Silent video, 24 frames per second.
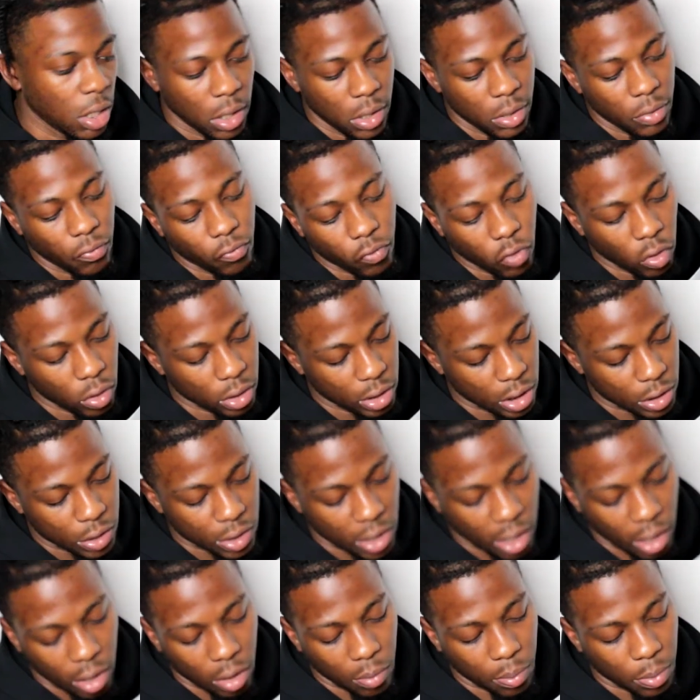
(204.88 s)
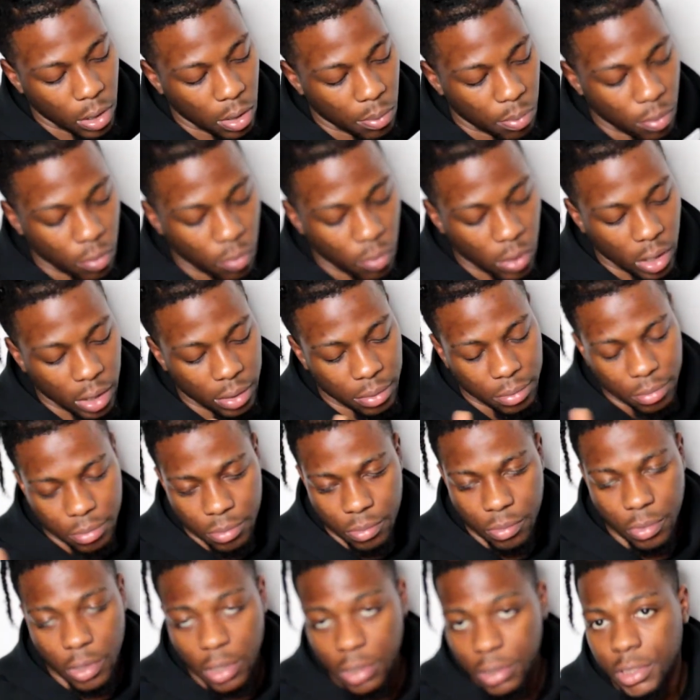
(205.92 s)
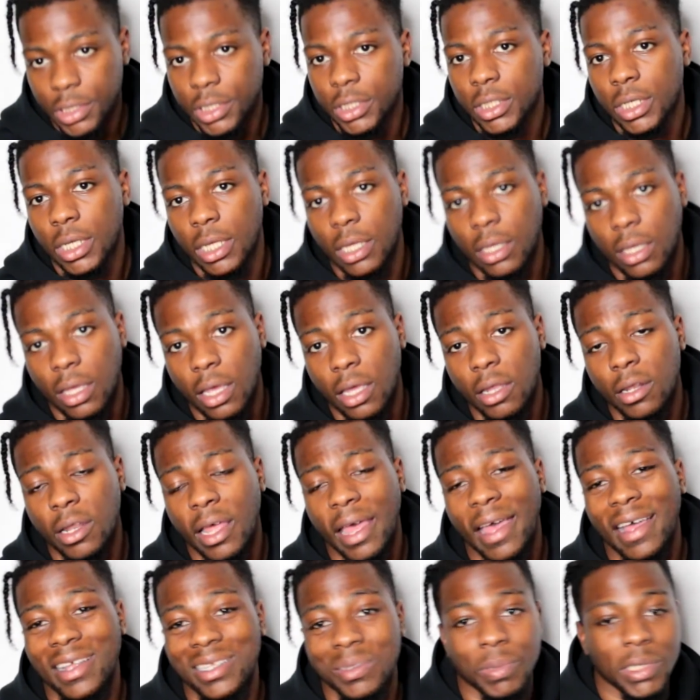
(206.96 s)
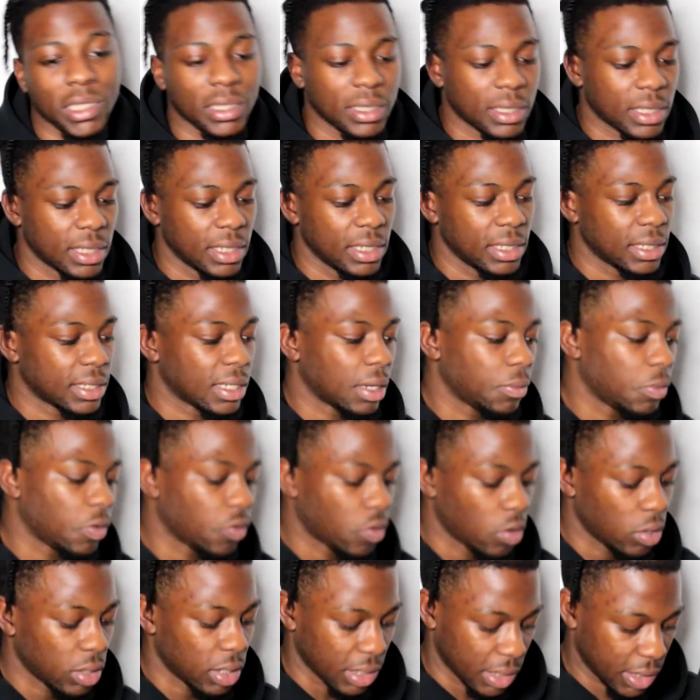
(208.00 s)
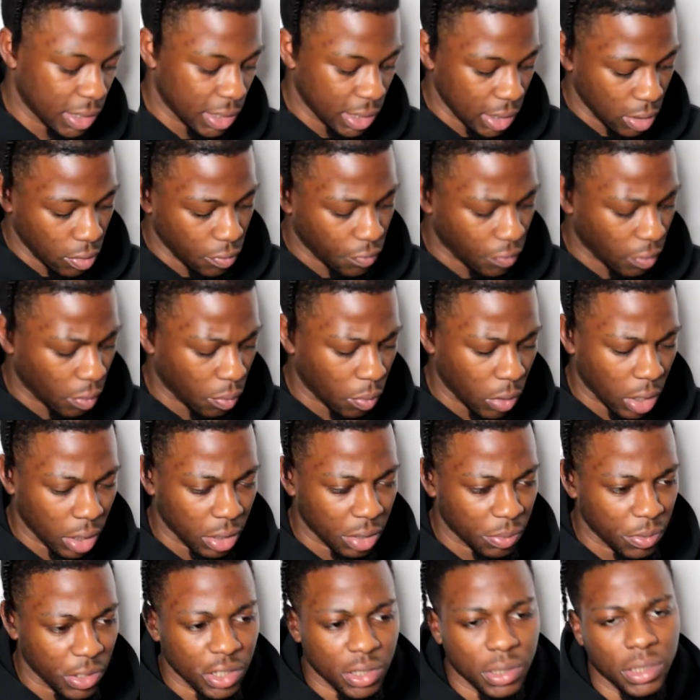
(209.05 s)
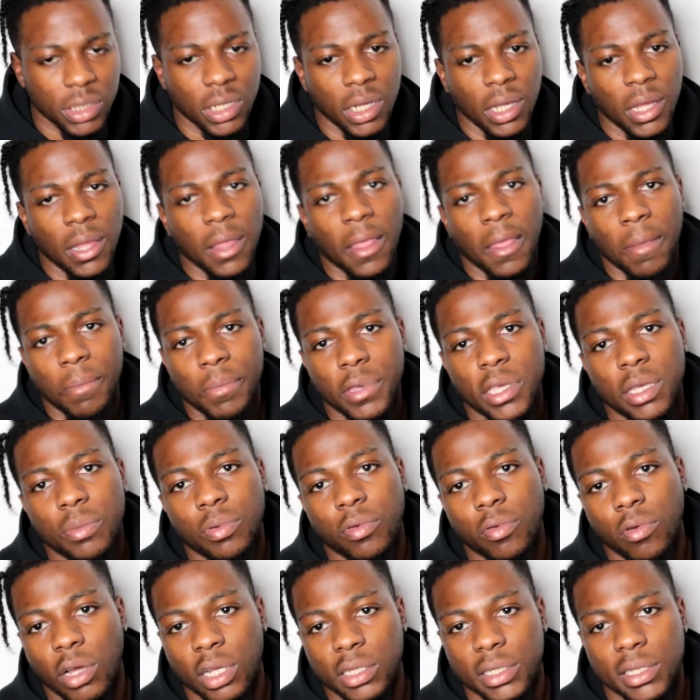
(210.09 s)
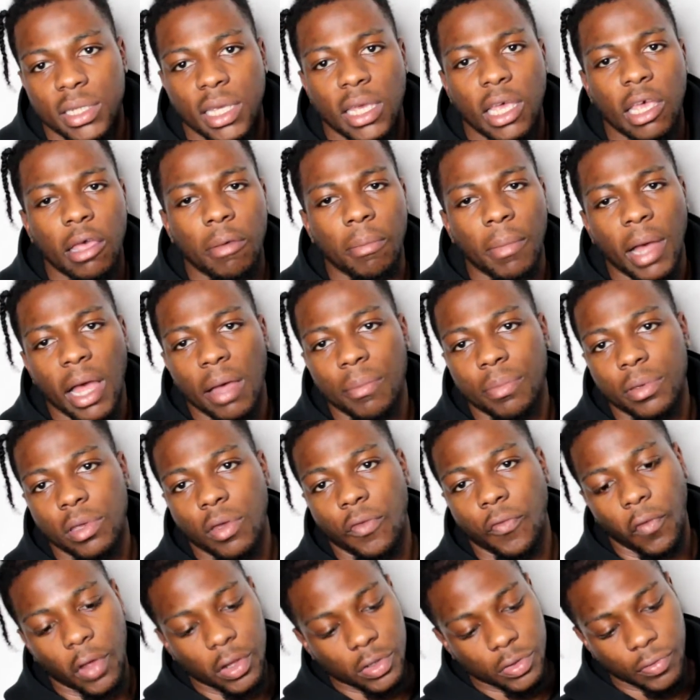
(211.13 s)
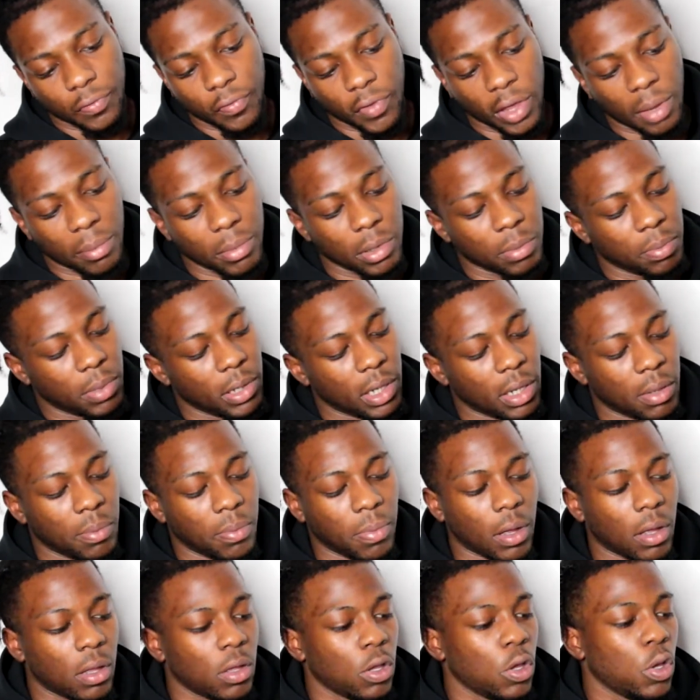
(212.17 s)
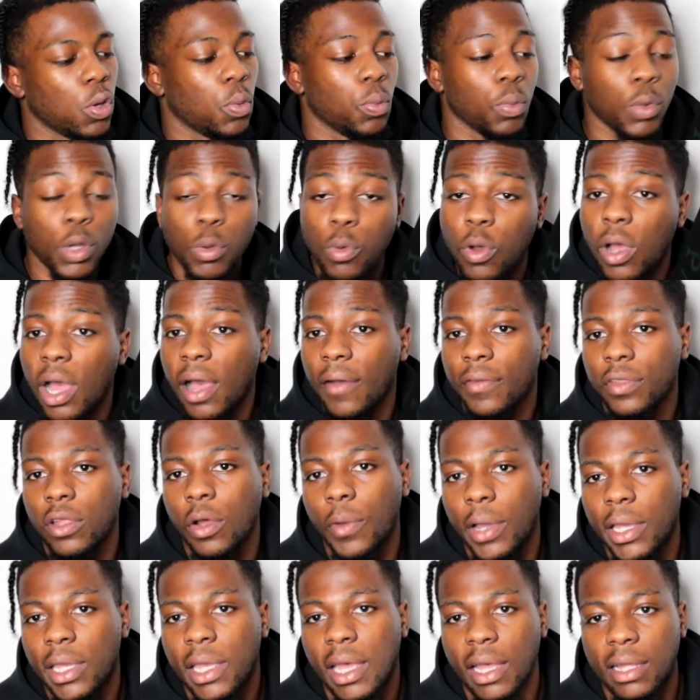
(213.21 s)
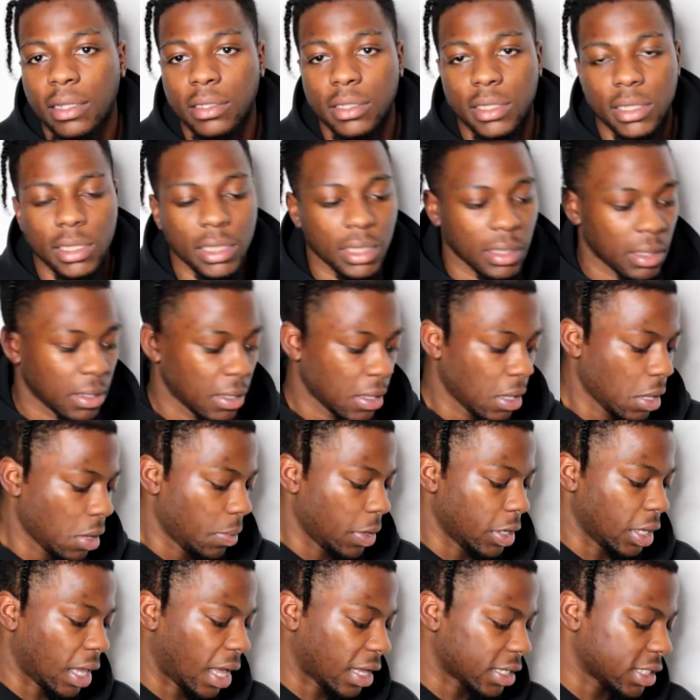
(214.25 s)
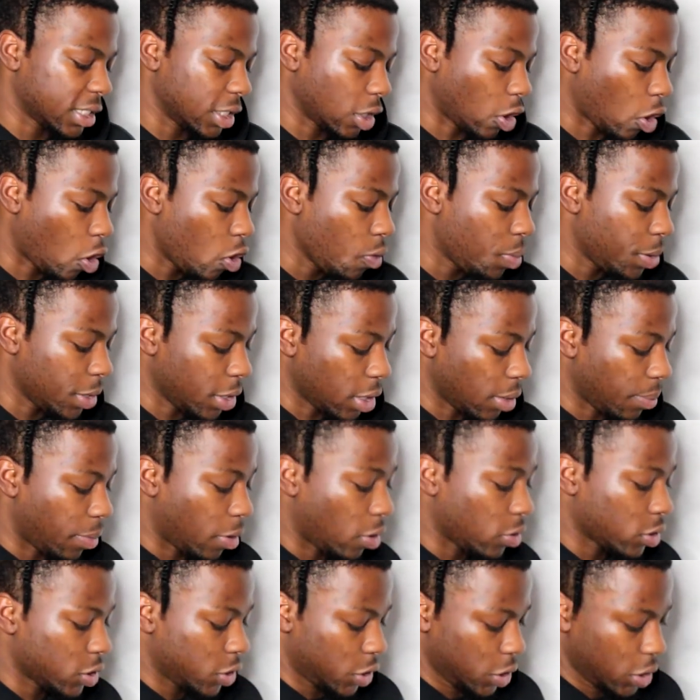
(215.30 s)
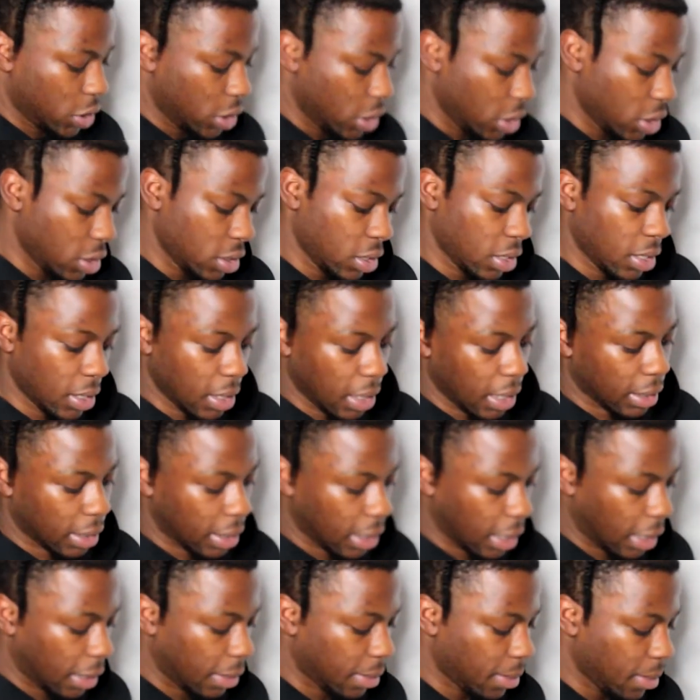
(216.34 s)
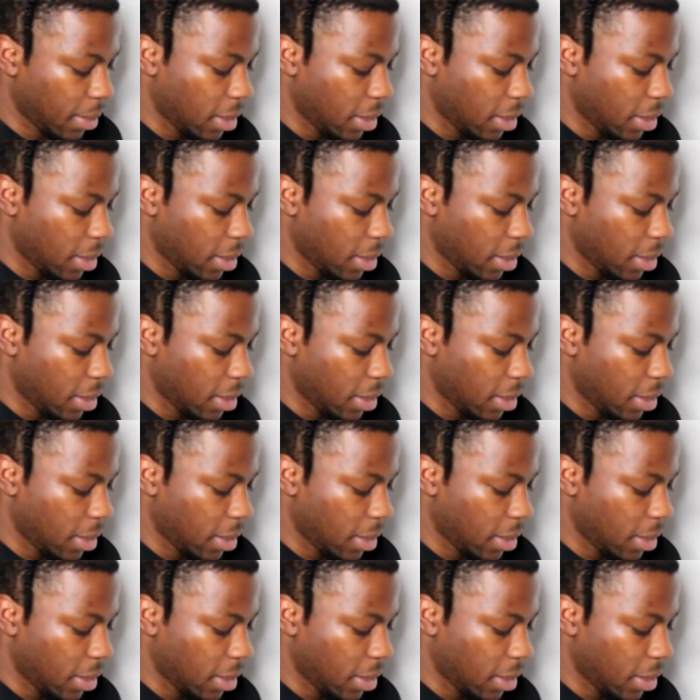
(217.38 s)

We've got this kind of purple one, which again has been teased, and we've got this silver one, which people are saying might be a friends or family pair, but we will have to wait and see. But you actually open the box, again,